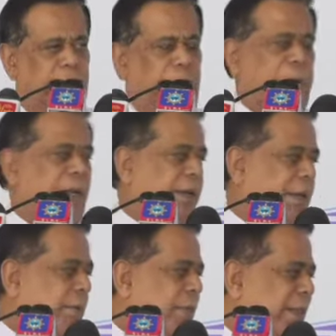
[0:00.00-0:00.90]

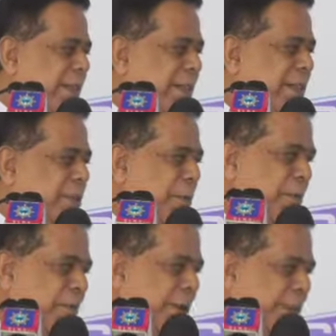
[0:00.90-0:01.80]
completed within the
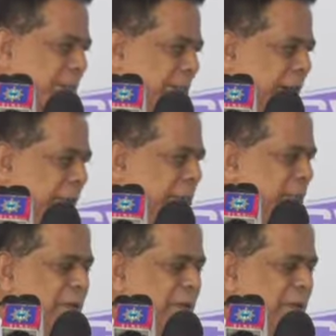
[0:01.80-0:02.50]
stipulated time.